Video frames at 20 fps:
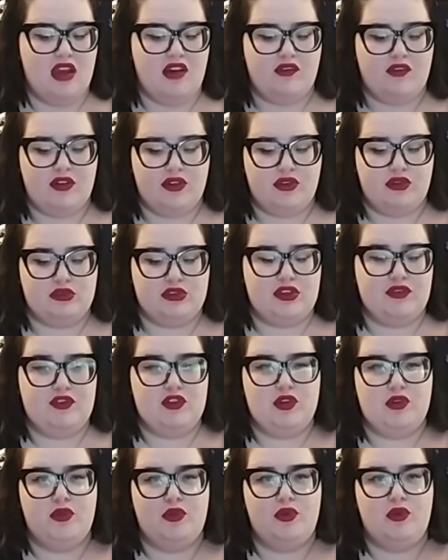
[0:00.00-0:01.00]
For those of
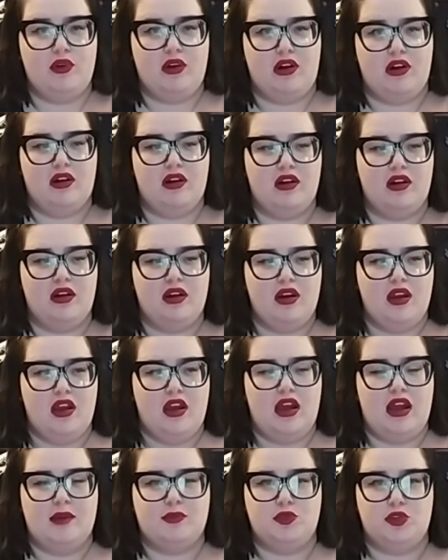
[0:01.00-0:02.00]
you who are
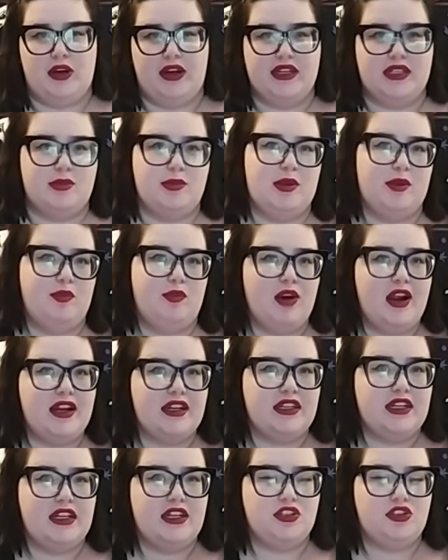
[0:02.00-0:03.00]
trying to be
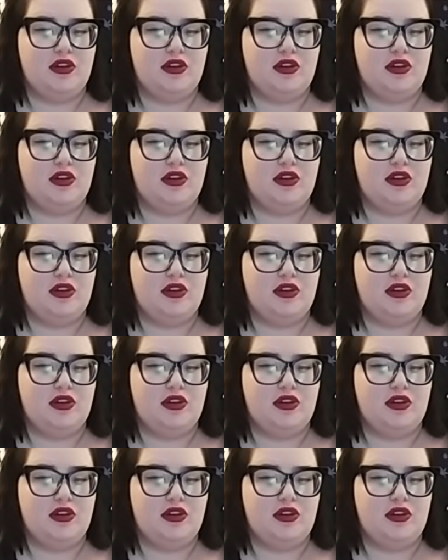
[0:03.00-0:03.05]
pregnant,